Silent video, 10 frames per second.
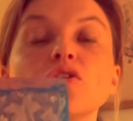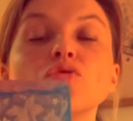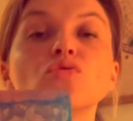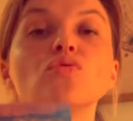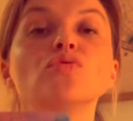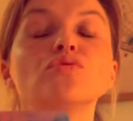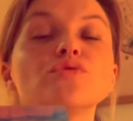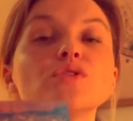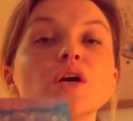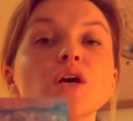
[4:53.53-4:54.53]

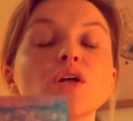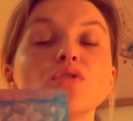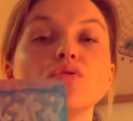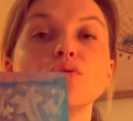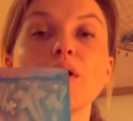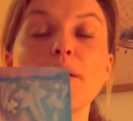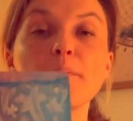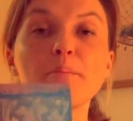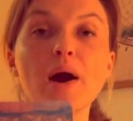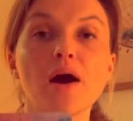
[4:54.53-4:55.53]
tools to
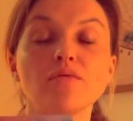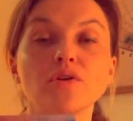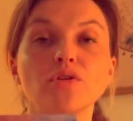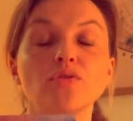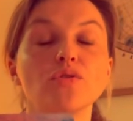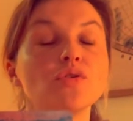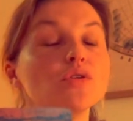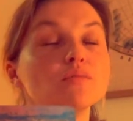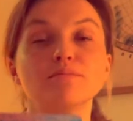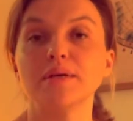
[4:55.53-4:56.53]
empower you
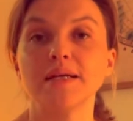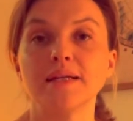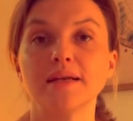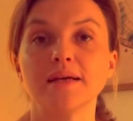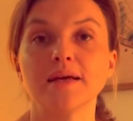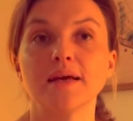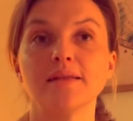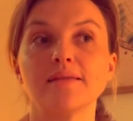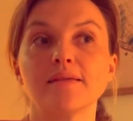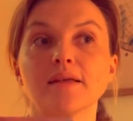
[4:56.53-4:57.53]
completely.
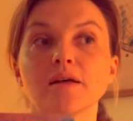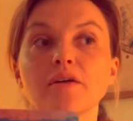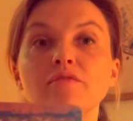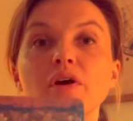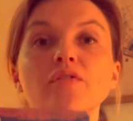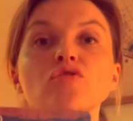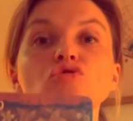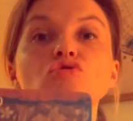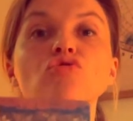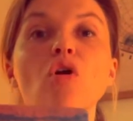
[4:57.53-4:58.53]
It's a very
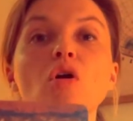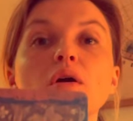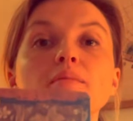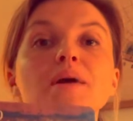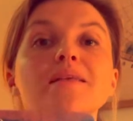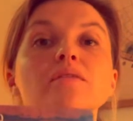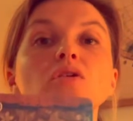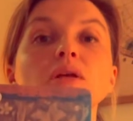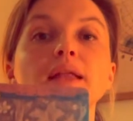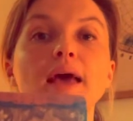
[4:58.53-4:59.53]
strong
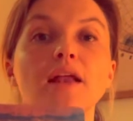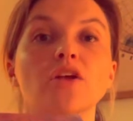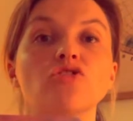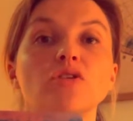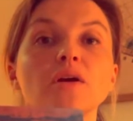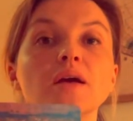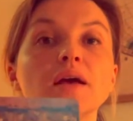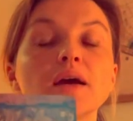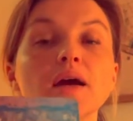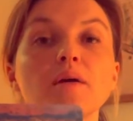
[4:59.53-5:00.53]
masculine energy
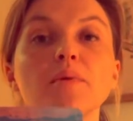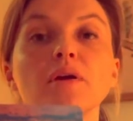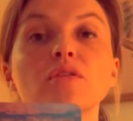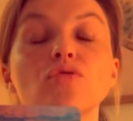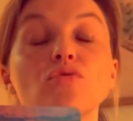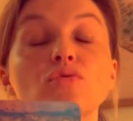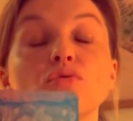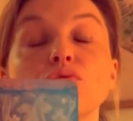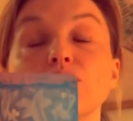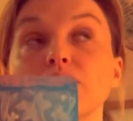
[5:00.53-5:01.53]
coming
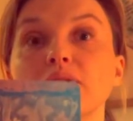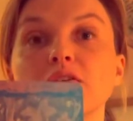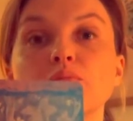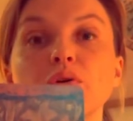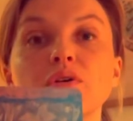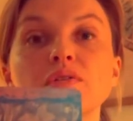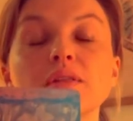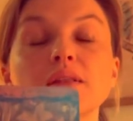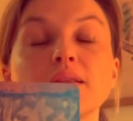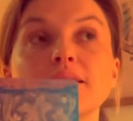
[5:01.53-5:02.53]
through this
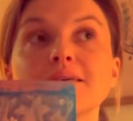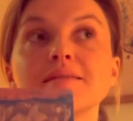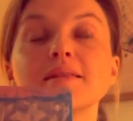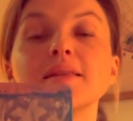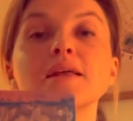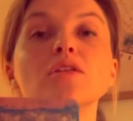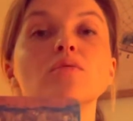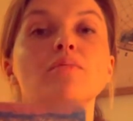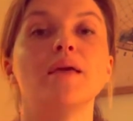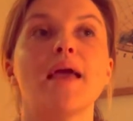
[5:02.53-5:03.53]
person. It doesn't need to
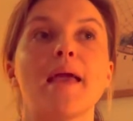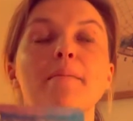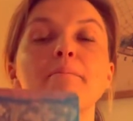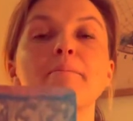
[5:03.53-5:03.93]
be a